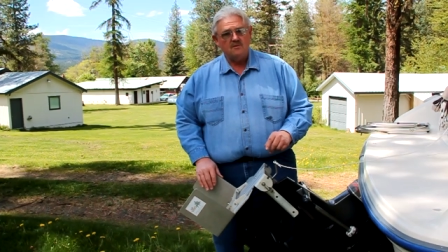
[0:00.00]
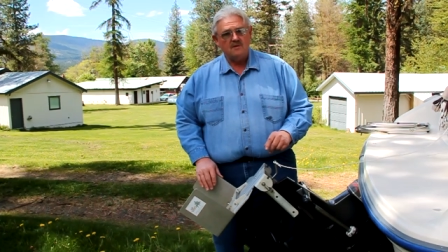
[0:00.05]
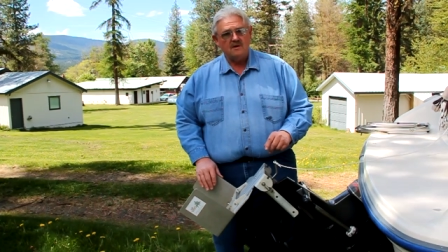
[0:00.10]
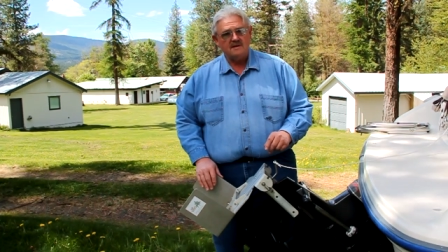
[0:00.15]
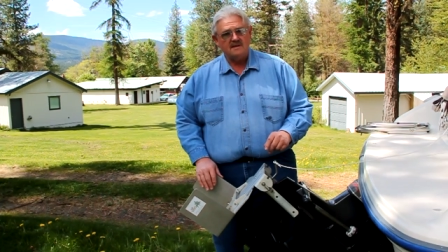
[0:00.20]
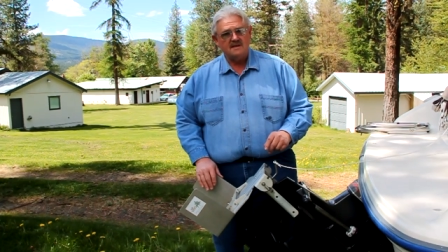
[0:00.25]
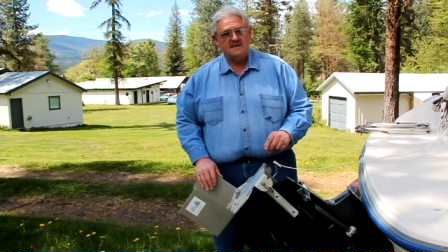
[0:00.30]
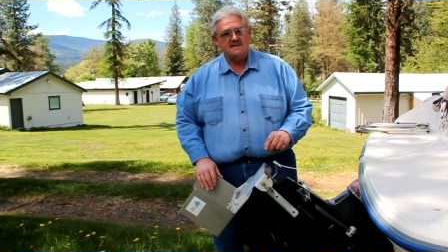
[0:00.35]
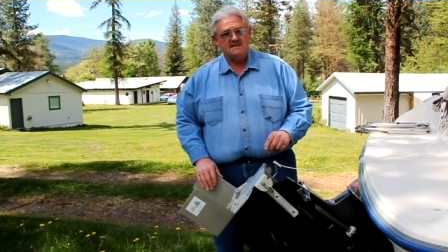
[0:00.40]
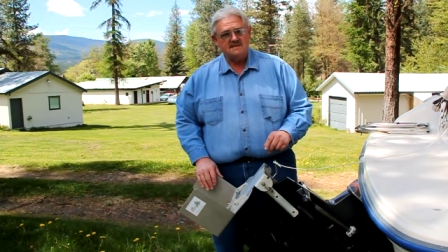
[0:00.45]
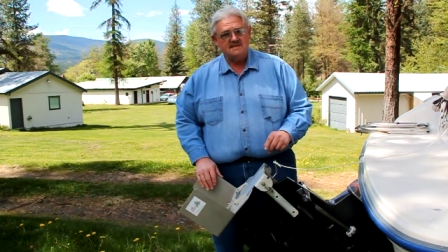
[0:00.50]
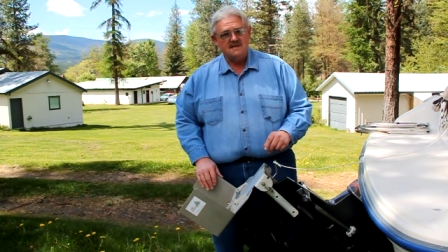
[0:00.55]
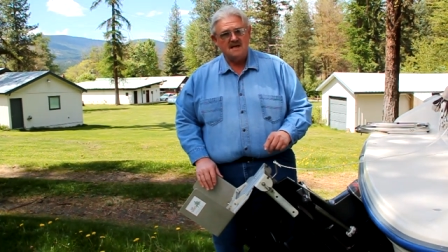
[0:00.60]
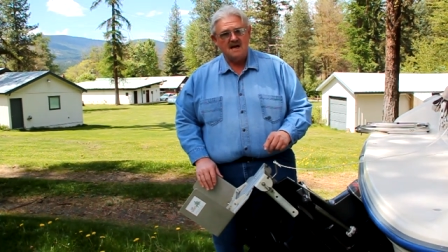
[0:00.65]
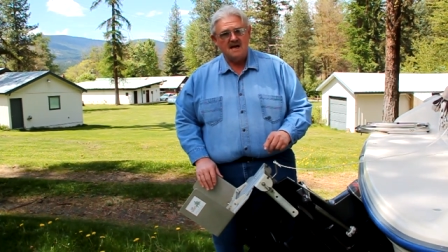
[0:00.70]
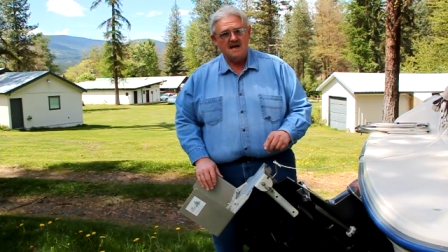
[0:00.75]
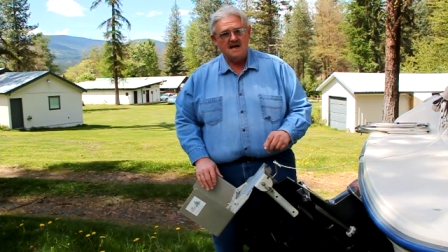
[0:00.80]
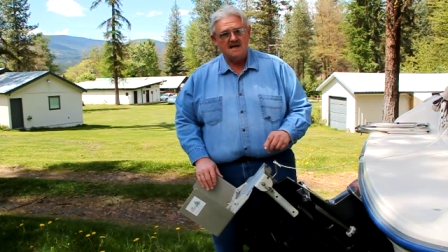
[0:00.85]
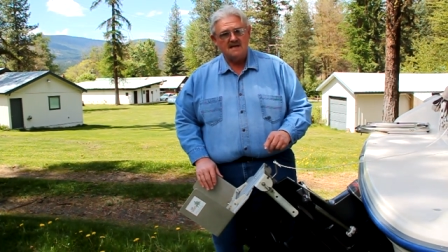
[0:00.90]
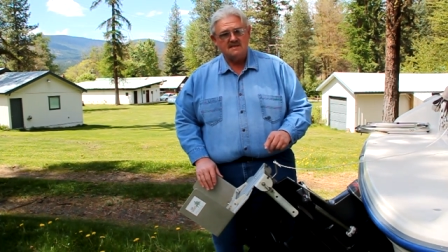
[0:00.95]
what this
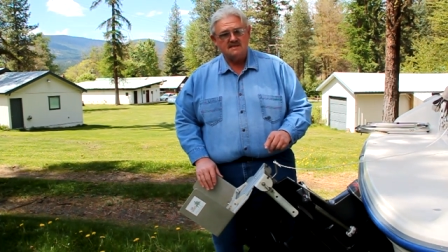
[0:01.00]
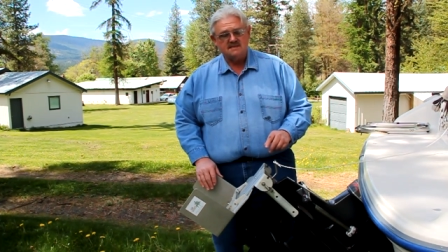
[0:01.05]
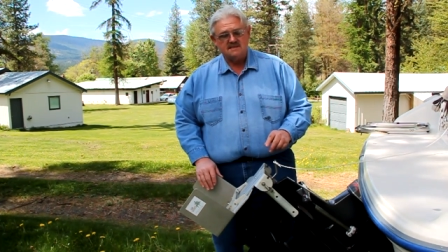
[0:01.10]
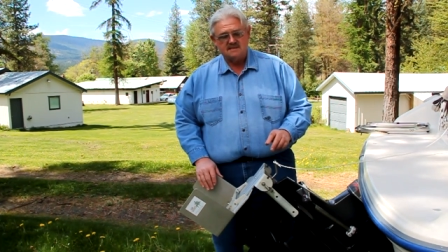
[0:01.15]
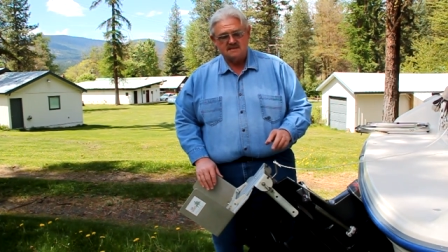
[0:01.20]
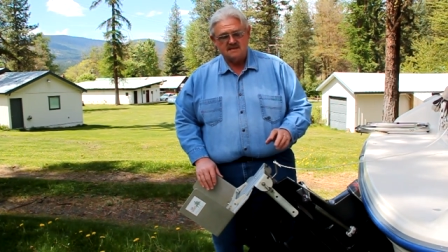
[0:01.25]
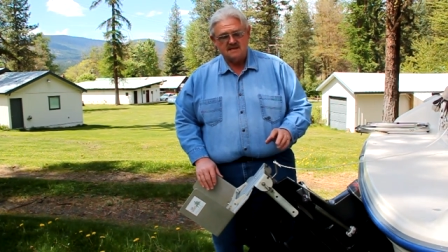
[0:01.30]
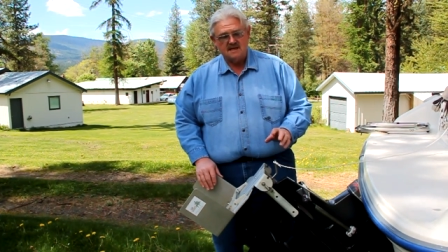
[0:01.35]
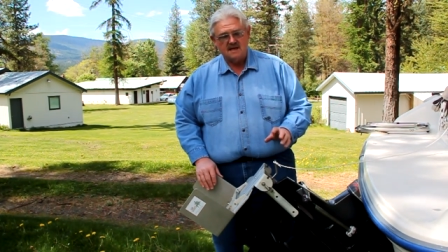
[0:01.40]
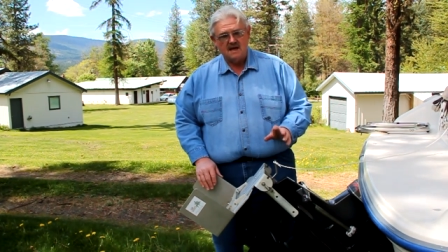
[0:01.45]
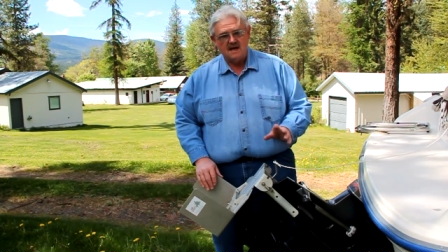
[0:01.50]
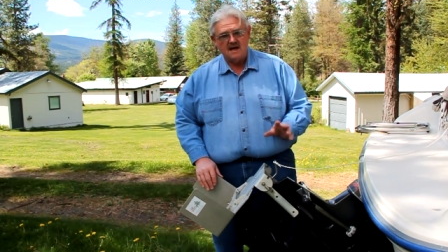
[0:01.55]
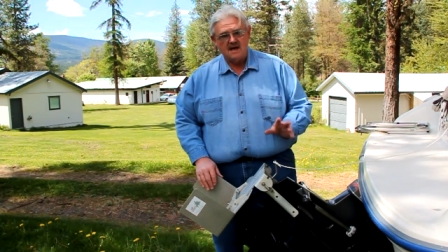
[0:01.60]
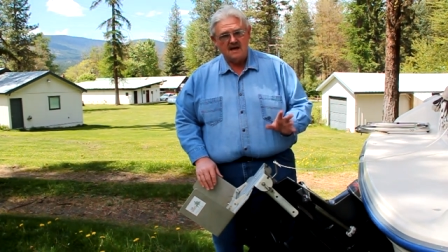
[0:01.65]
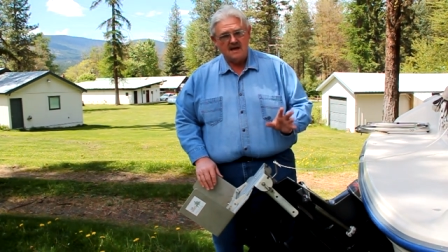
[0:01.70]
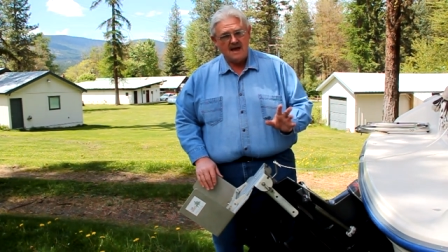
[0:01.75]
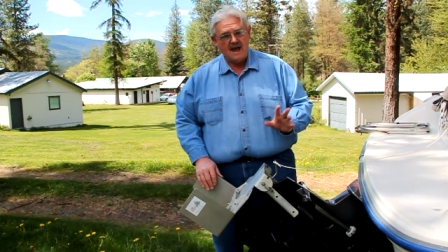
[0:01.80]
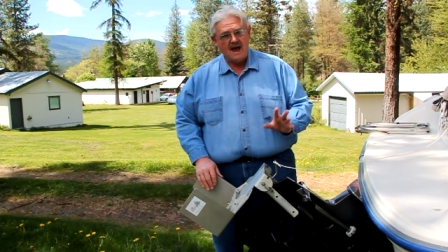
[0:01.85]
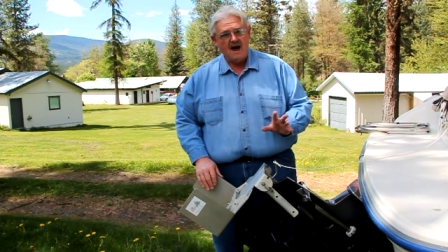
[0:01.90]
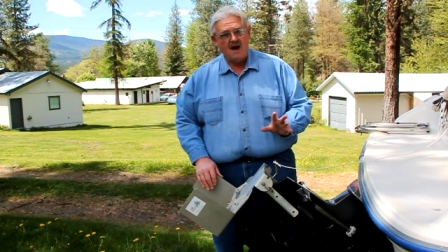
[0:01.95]
does
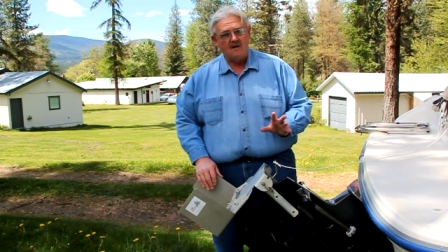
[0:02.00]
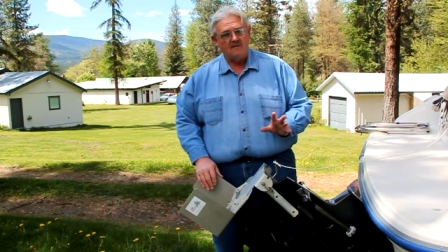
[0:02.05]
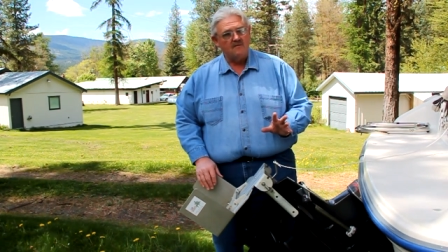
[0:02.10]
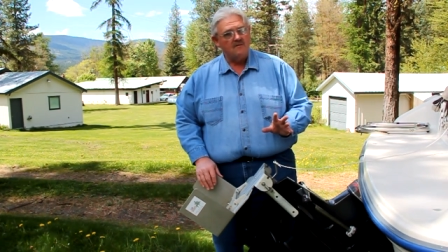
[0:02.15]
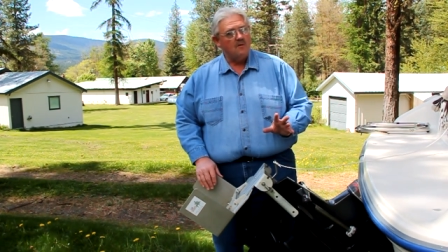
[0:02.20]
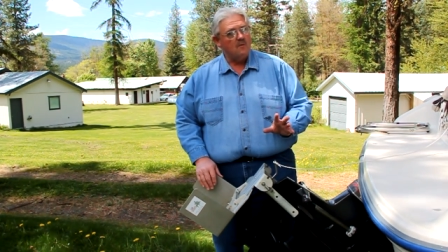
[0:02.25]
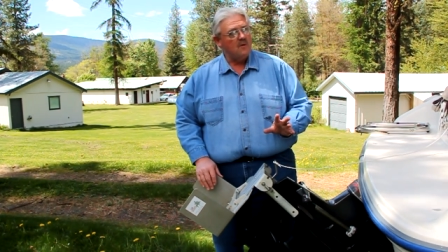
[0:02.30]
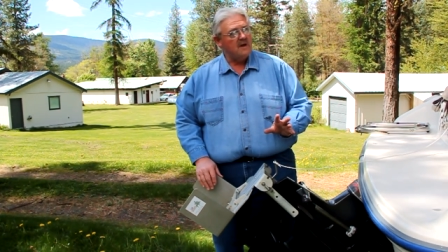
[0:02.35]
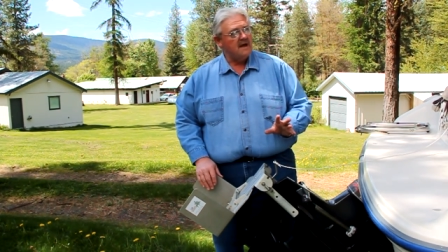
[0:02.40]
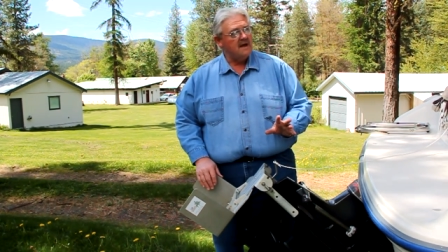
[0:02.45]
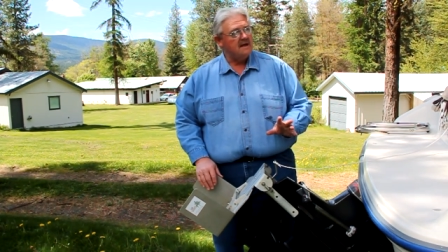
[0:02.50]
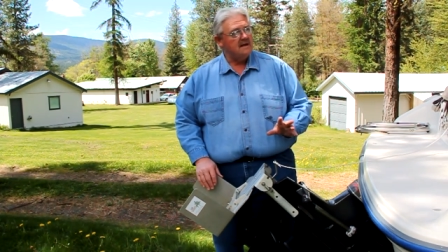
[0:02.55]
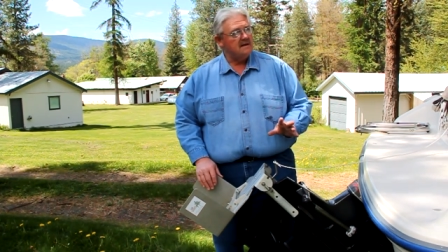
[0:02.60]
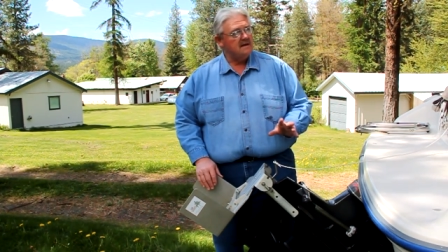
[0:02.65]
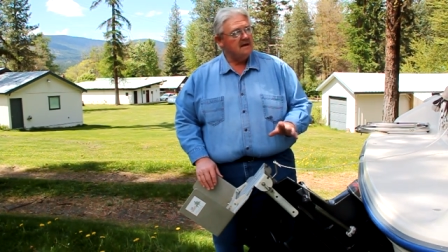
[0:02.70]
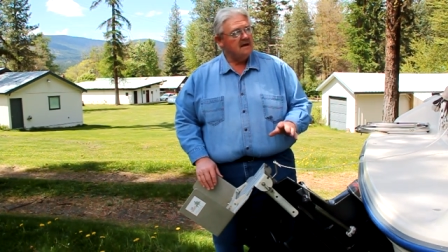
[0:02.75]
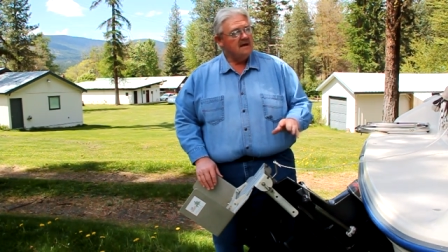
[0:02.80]
uh, out of the wind.